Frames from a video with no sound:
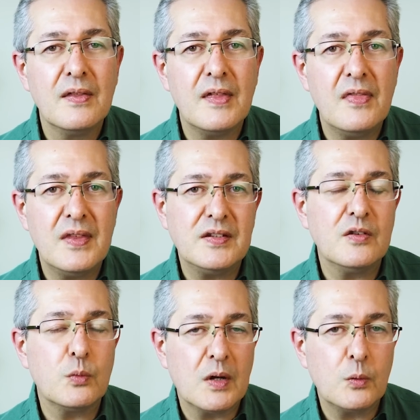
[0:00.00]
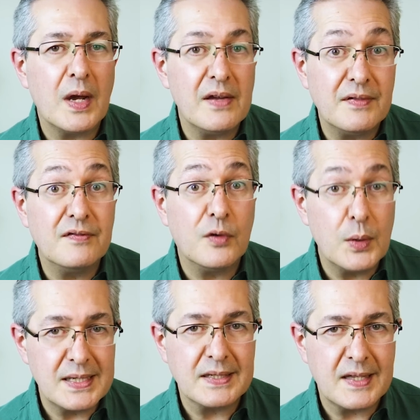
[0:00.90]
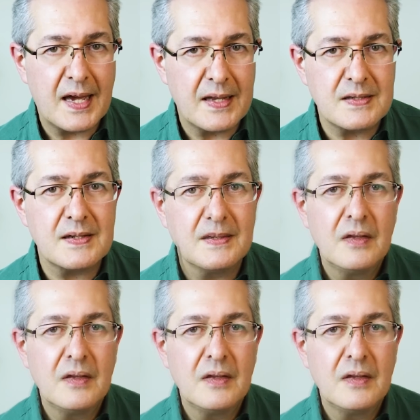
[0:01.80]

then this is one way of avoiding that.